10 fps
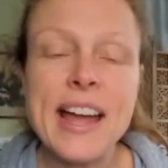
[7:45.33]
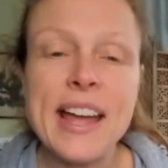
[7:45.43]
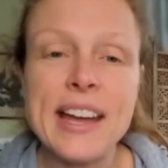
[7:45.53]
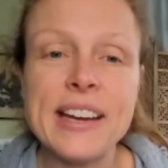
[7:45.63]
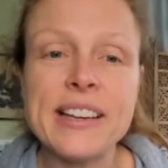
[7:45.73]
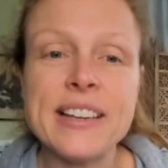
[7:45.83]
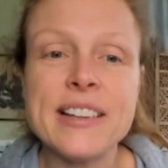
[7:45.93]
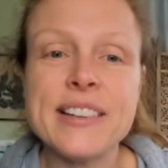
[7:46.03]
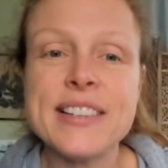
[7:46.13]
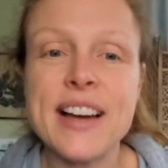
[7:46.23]

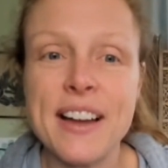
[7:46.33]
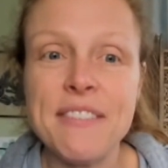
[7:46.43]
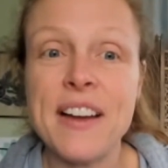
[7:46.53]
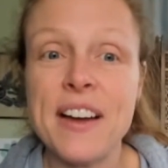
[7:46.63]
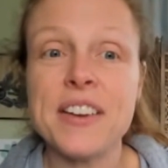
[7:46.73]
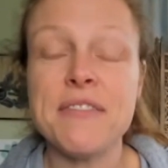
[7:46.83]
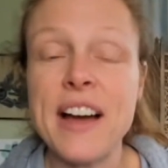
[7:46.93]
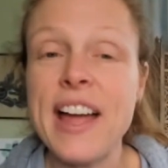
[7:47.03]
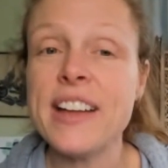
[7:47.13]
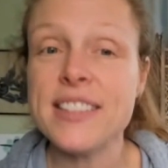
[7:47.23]
And I found if
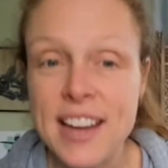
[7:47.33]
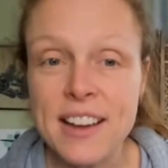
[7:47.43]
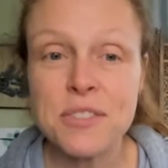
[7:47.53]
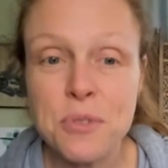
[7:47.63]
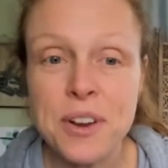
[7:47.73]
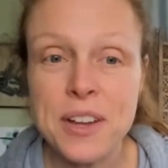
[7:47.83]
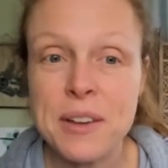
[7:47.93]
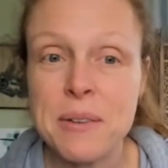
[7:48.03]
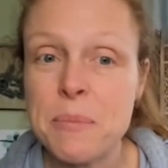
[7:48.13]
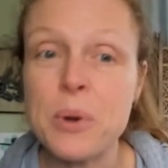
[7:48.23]
I had snacks for
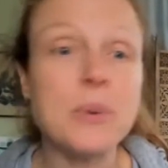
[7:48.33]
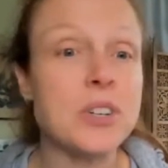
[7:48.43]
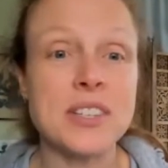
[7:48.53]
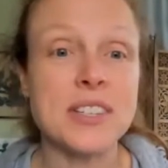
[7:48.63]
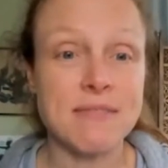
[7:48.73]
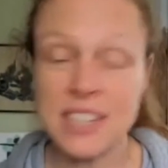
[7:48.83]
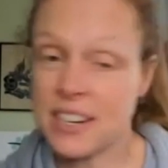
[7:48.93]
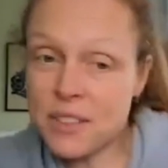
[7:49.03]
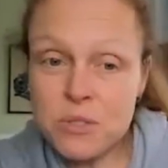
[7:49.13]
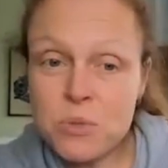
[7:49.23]
him, we would just set
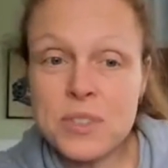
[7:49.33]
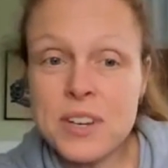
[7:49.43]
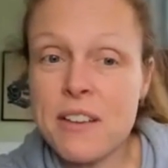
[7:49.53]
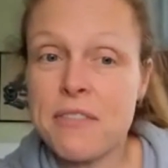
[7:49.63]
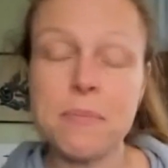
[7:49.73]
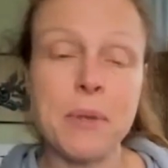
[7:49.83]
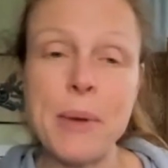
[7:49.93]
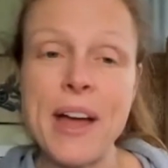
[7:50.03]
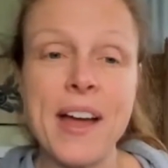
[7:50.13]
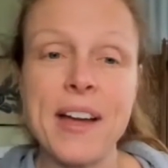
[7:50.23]
down the school stuff, the
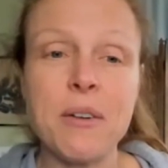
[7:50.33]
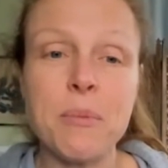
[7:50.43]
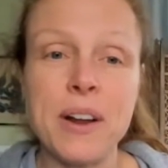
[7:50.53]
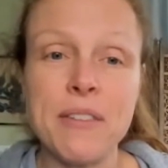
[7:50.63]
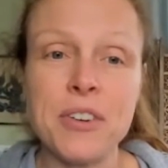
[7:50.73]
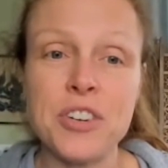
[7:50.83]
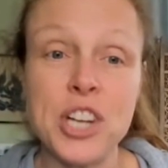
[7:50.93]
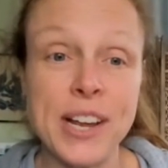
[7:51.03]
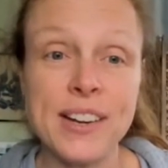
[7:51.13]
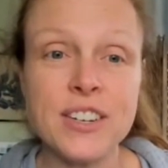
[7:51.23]
bag, whatever,
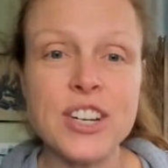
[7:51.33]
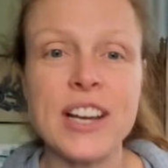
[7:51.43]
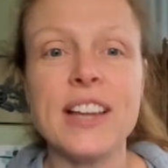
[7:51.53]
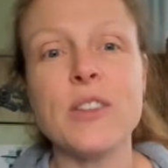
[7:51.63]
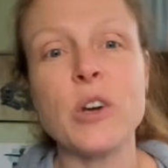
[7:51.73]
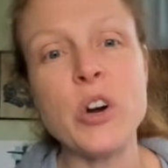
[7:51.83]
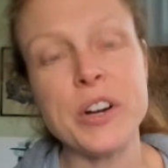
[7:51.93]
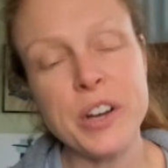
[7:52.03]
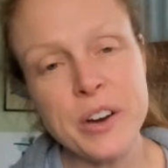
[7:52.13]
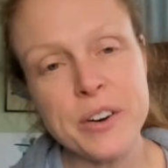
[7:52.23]
change and get in the car
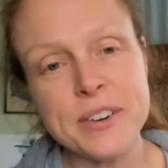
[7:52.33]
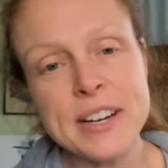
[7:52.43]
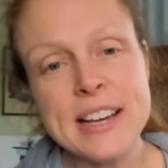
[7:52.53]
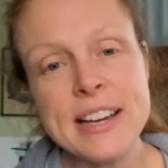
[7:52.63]
and go.